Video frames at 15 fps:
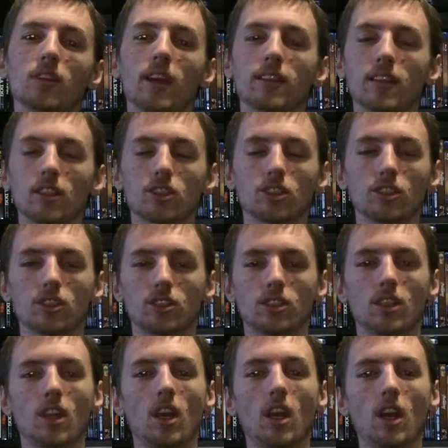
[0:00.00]
I think she's
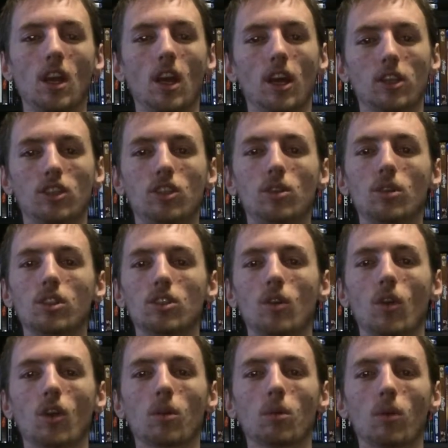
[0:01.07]
a cute,
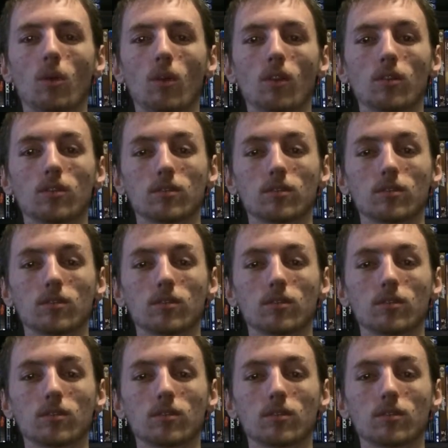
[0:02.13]
adorable